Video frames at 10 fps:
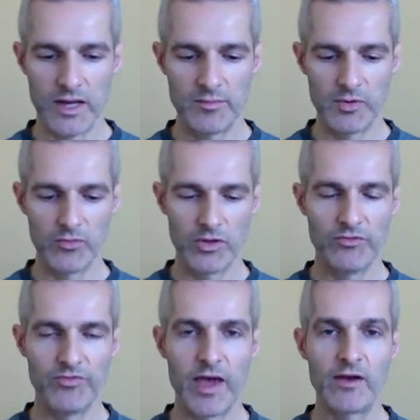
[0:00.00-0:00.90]
will
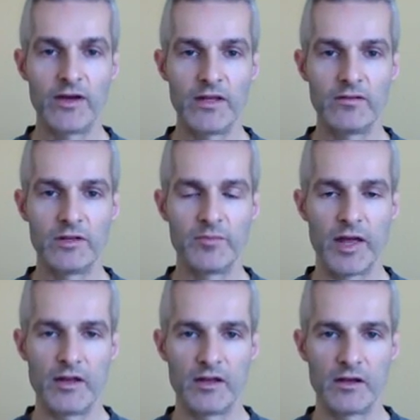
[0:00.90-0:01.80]
vary
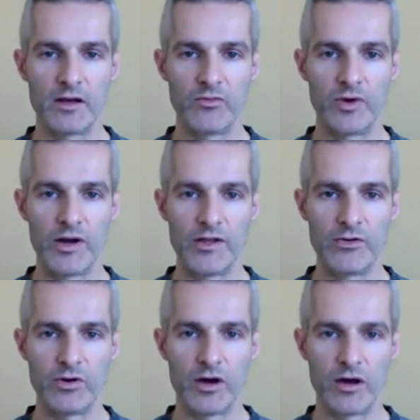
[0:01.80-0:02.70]
depending on where
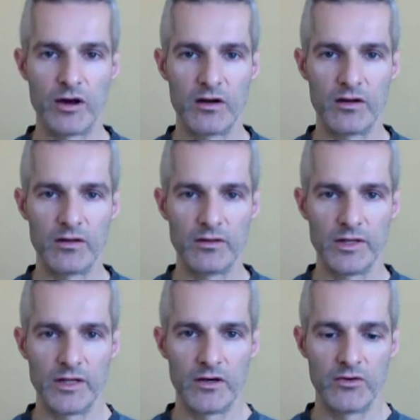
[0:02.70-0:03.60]
you are,
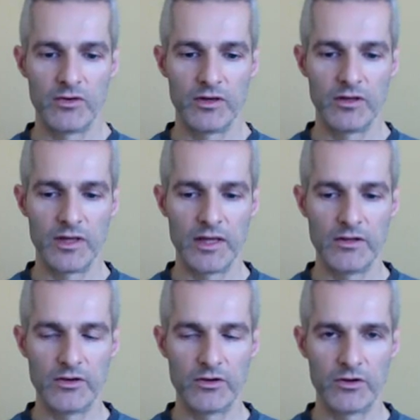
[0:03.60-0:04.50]
in
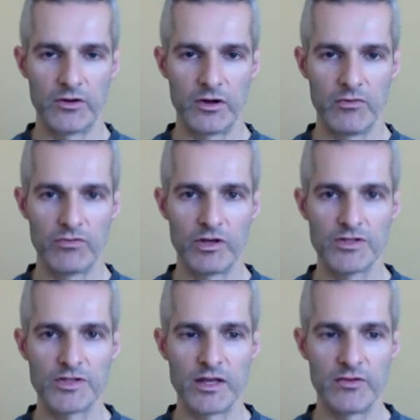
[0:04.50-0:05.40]
your overall
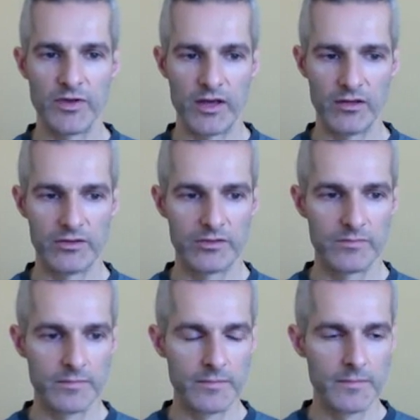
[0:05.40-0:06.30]
state of health.
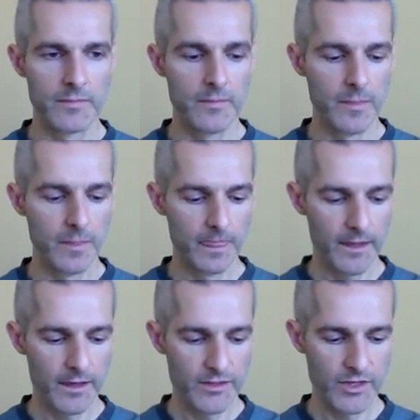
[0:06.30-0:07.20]

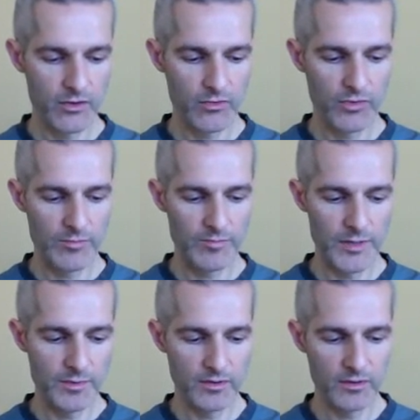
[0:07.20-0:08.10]
So when
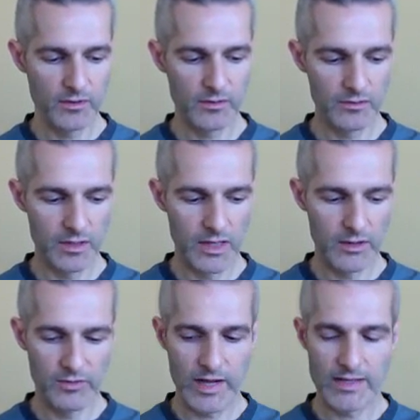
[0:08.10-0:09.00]

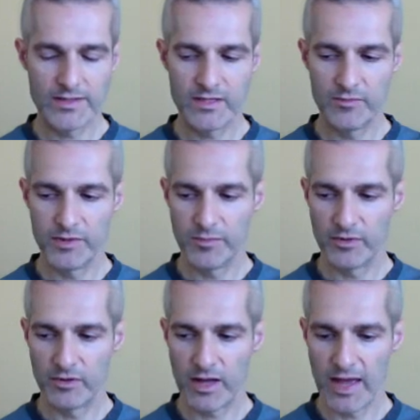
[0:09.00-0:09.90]
I see
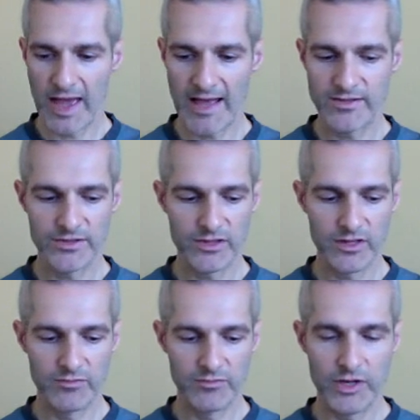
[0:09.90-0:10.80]
people, I ask
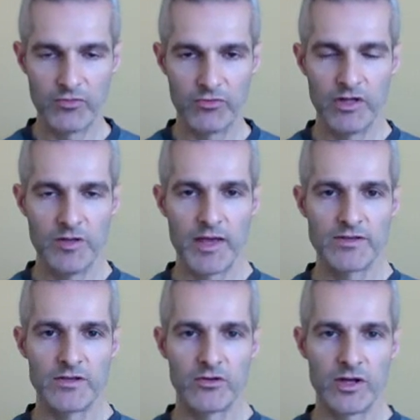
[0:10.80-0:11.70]
them, really
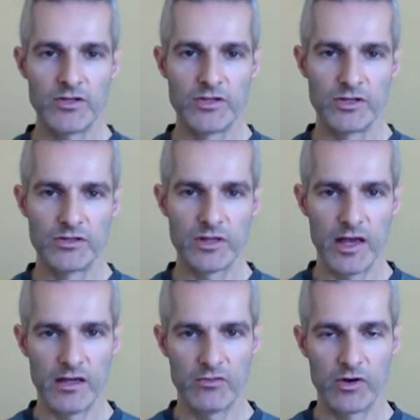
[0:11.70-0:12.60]
basic questions
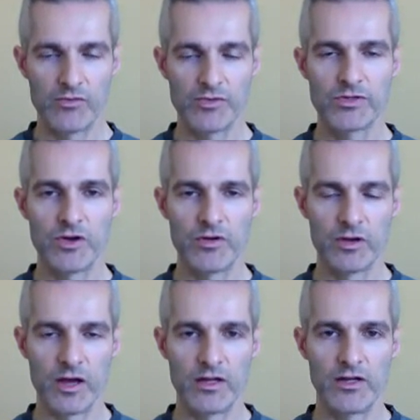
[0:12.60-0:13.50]
like, what was going
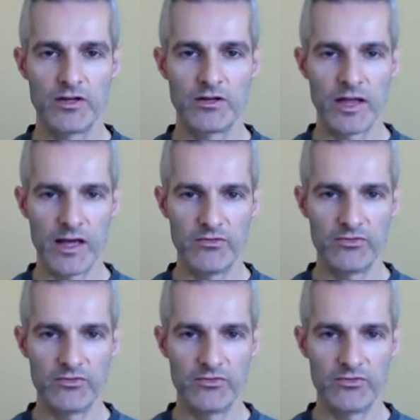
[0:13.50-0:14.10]
on in your life